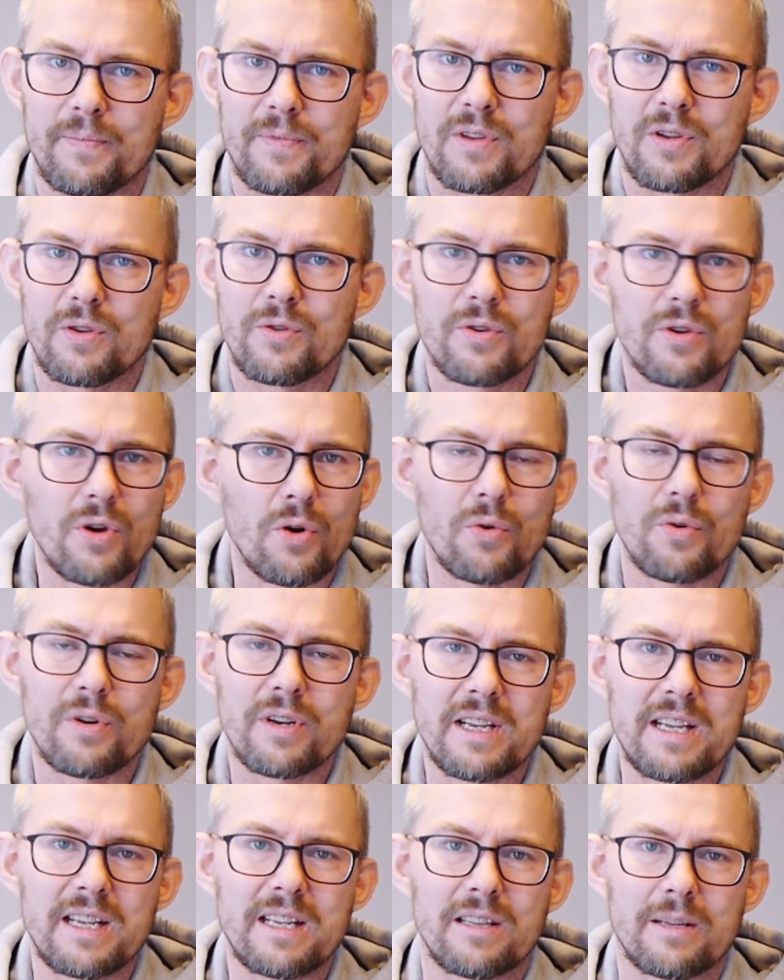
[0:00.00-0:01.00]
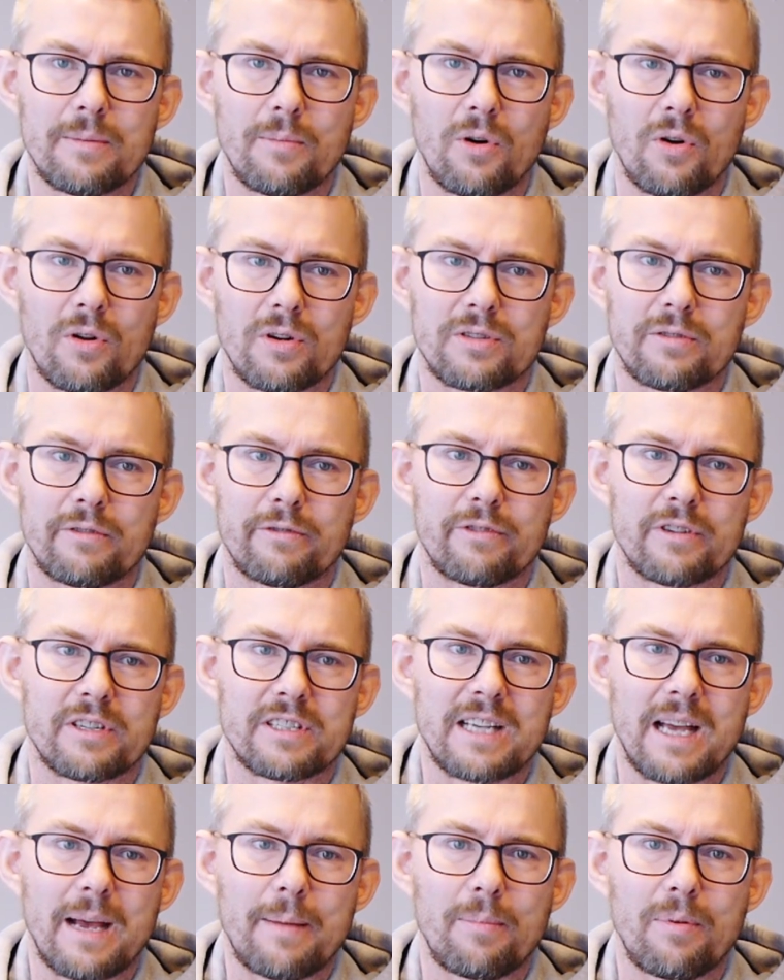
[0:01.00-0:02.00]
You don't need them all. So for
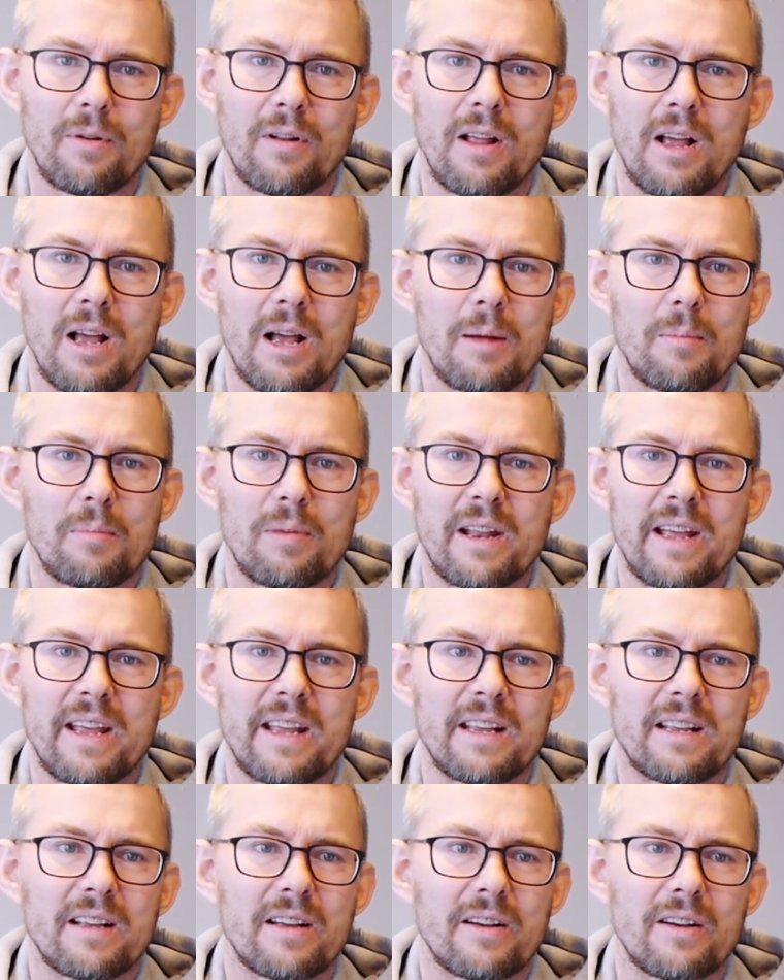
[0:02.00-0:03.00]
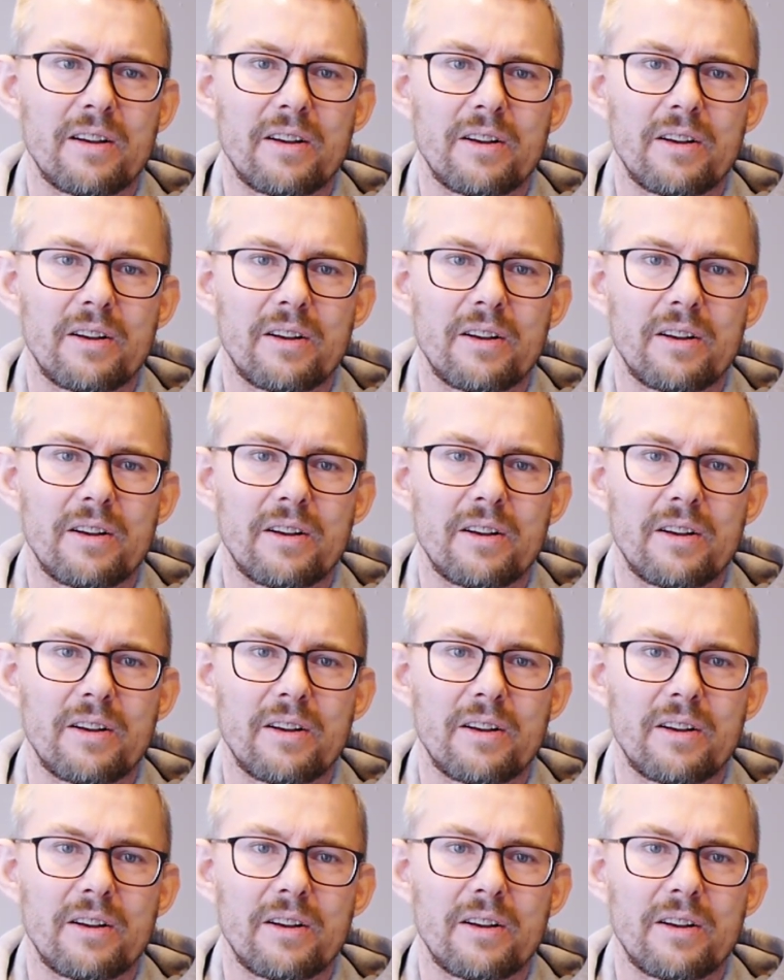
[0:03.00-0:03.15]
example, playing